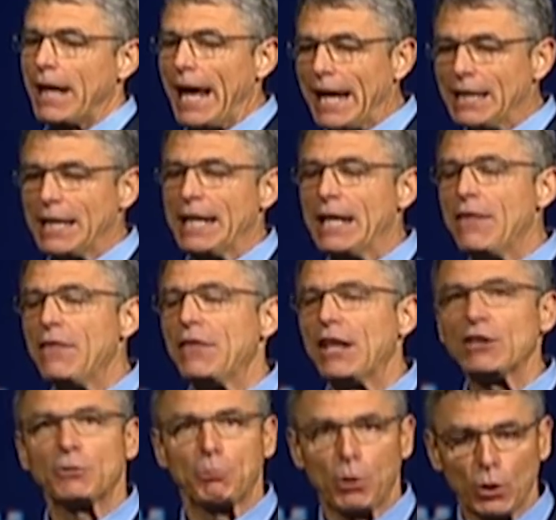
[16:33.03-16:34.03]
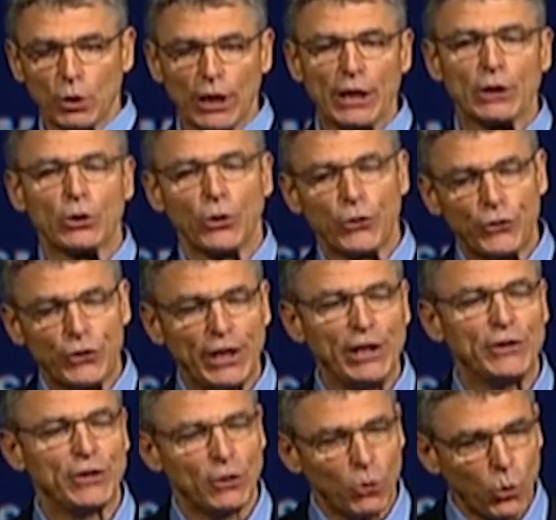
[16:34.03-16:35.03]
And in this political
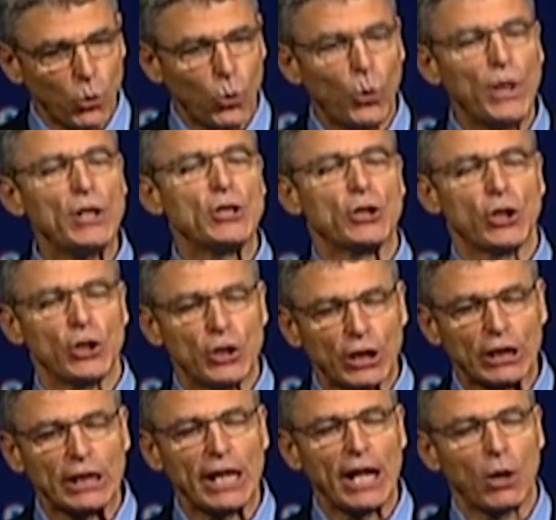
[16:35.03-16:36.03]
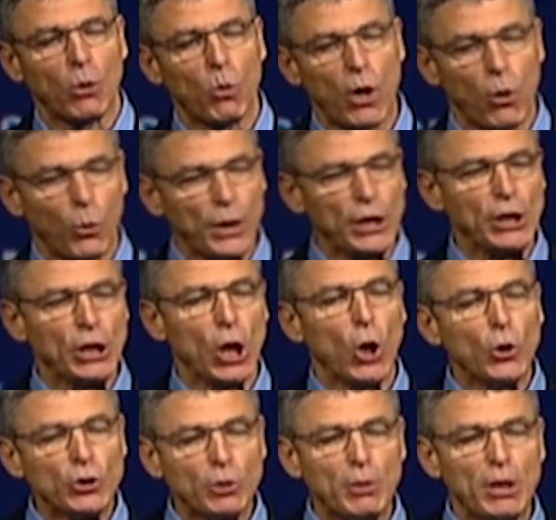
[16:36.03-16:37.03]
season, we should declare what we
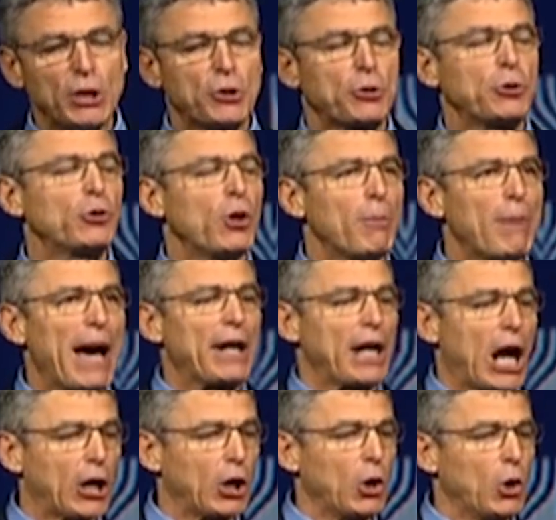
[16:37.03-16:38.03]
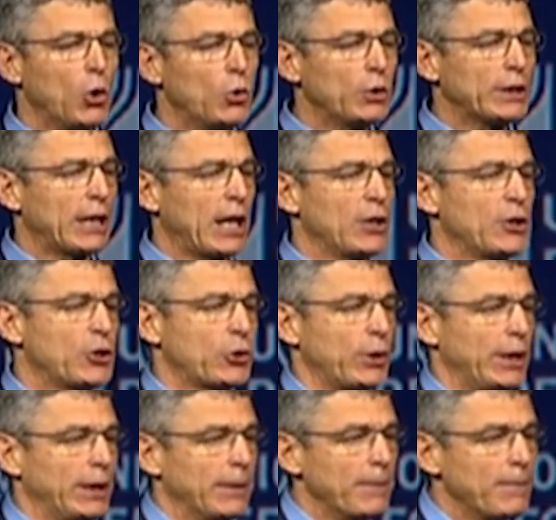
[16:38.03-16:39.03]
know to be true about our own
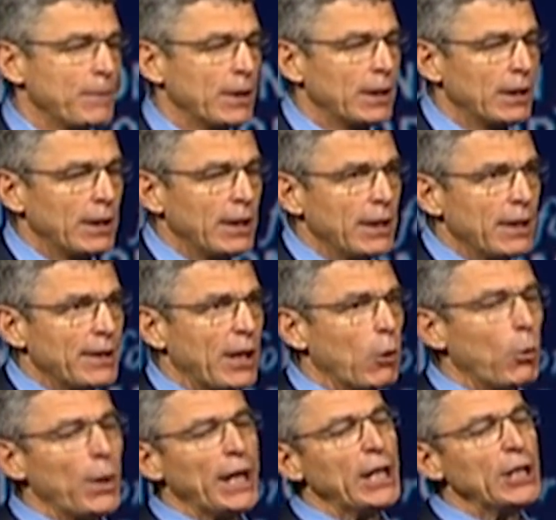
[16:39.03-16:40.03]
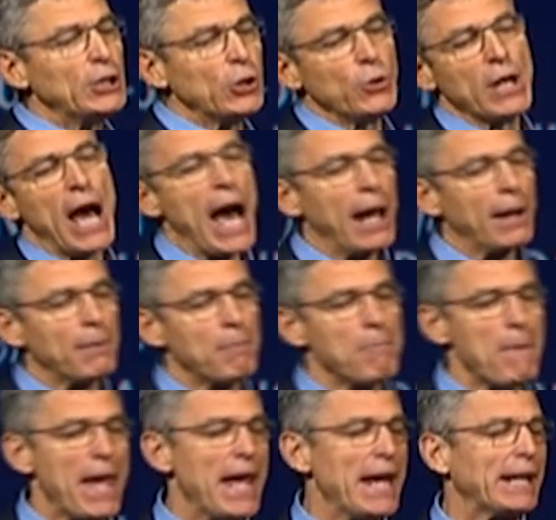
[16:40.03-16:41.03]
country, that we do not
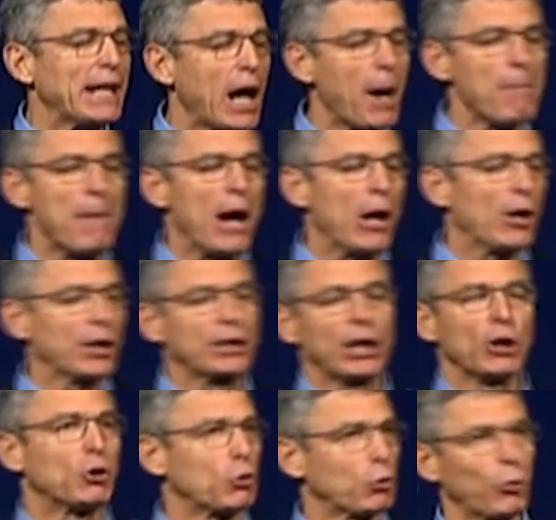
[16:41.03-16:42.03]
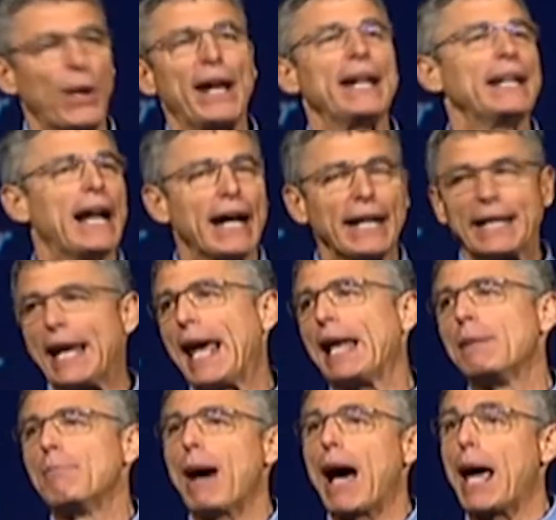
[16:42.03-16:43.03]
make America great
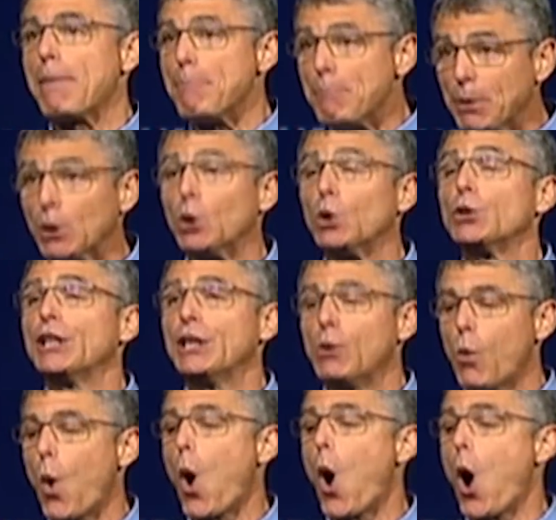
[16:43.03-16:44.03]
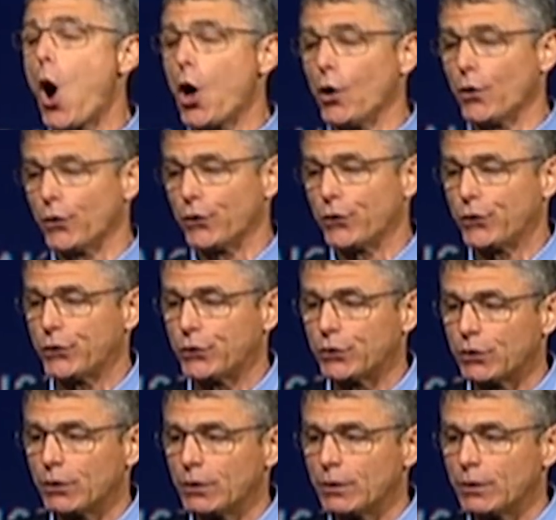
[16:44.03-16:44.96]
again by building walls.